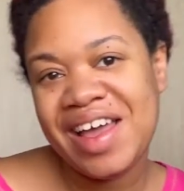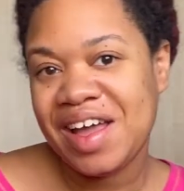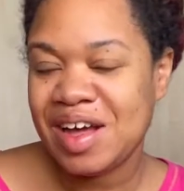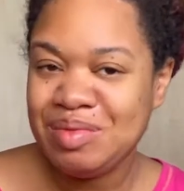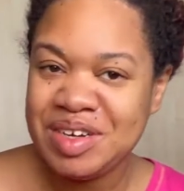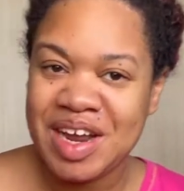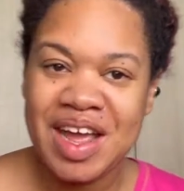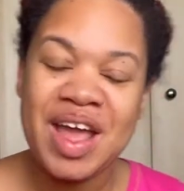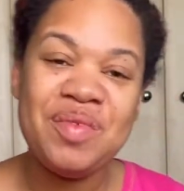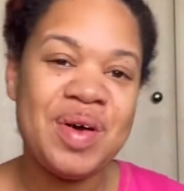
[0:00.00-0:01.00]
I'm
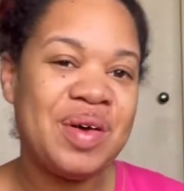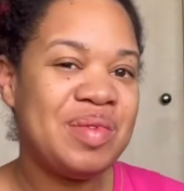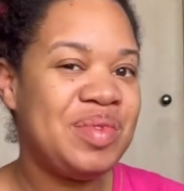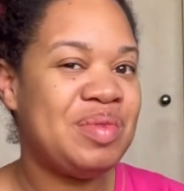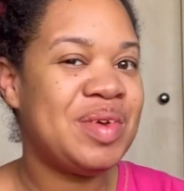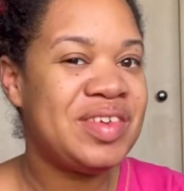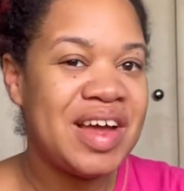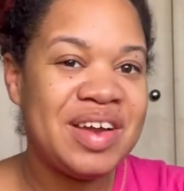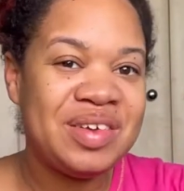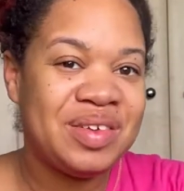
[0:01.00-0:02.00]
Jay, and welcome to my
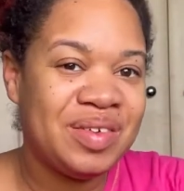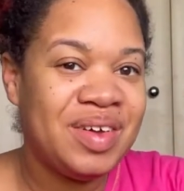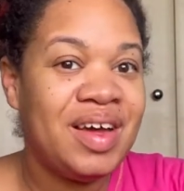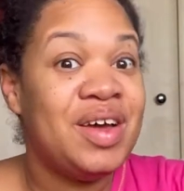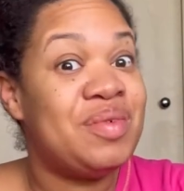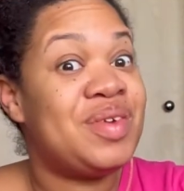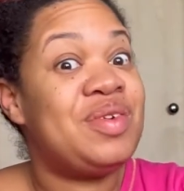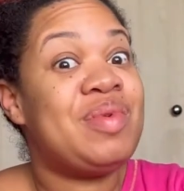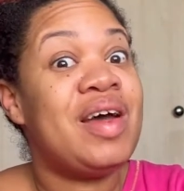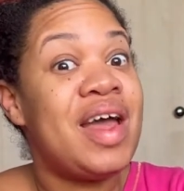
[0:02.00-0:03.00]
channel, where I talk
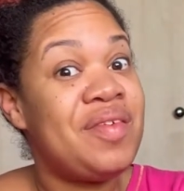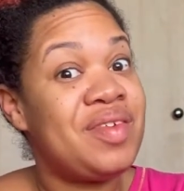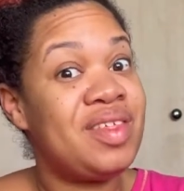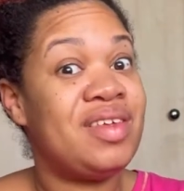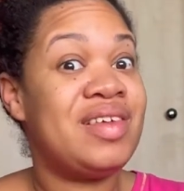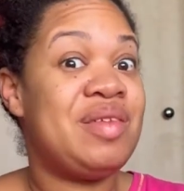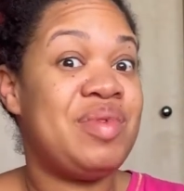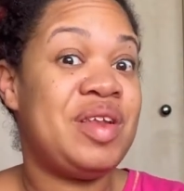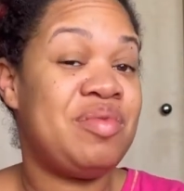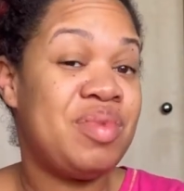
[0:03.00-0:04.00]
about everything
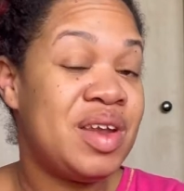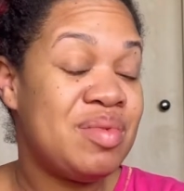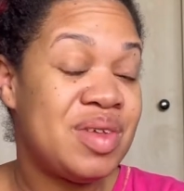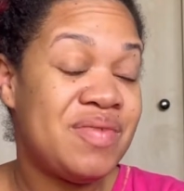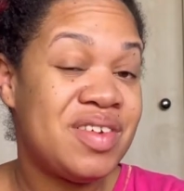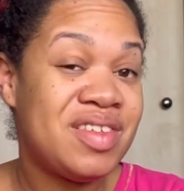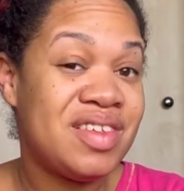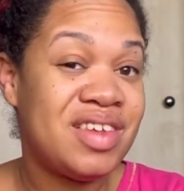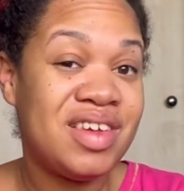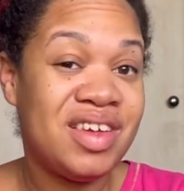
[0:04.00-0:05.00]
celebrating pinup
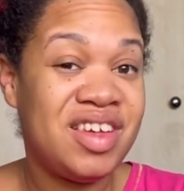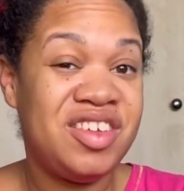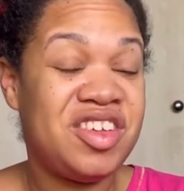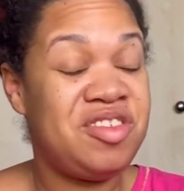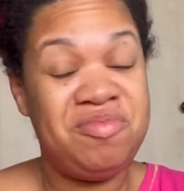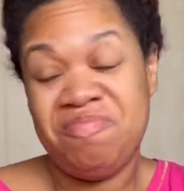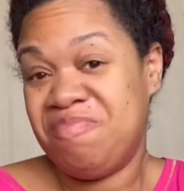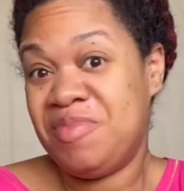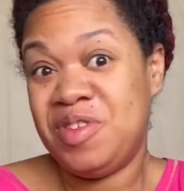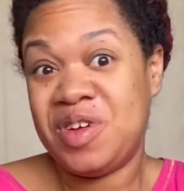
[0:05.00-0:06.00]
diversity and just
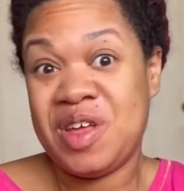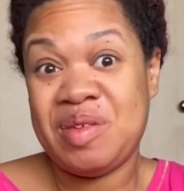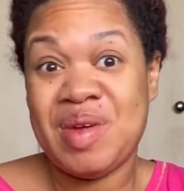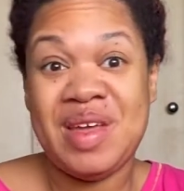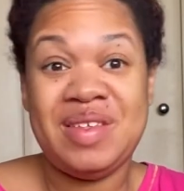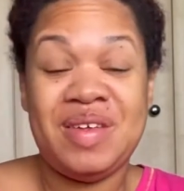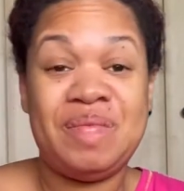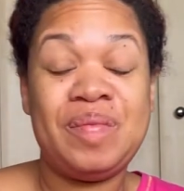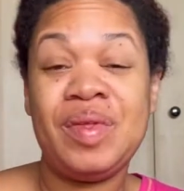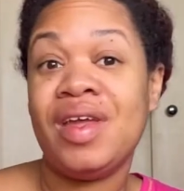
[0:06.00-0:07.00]
looking amazing.
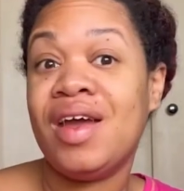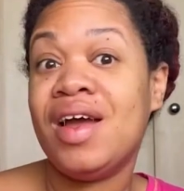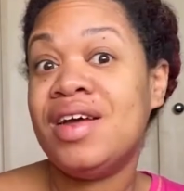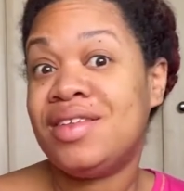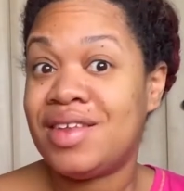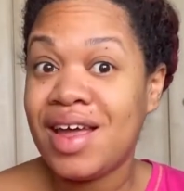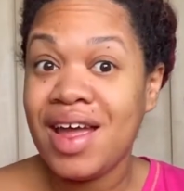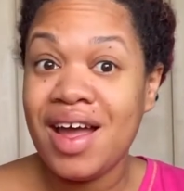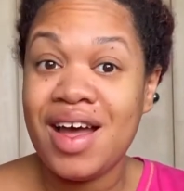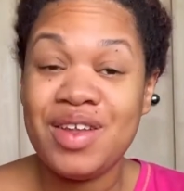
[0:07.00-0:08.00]
Today,
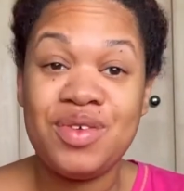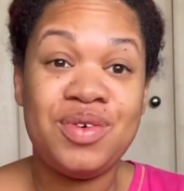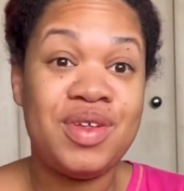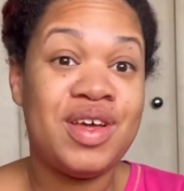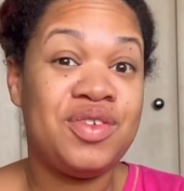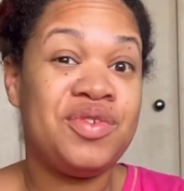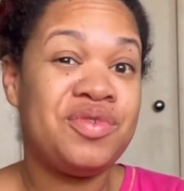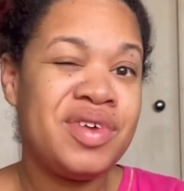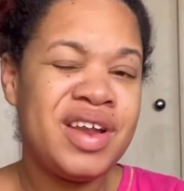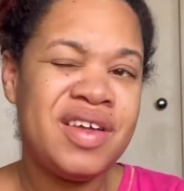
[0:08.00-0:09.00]
I thought I'd do a
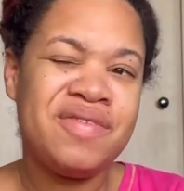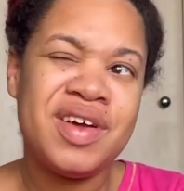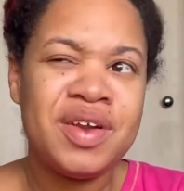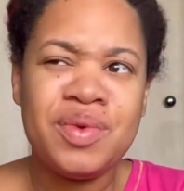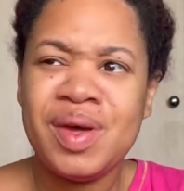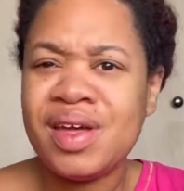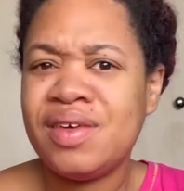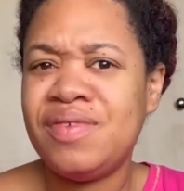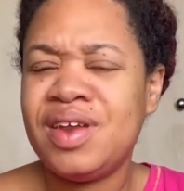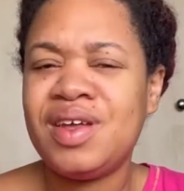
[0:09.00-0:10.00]
really fun, quick
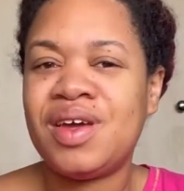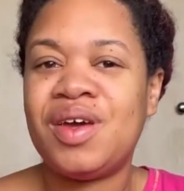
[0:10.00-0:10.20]
video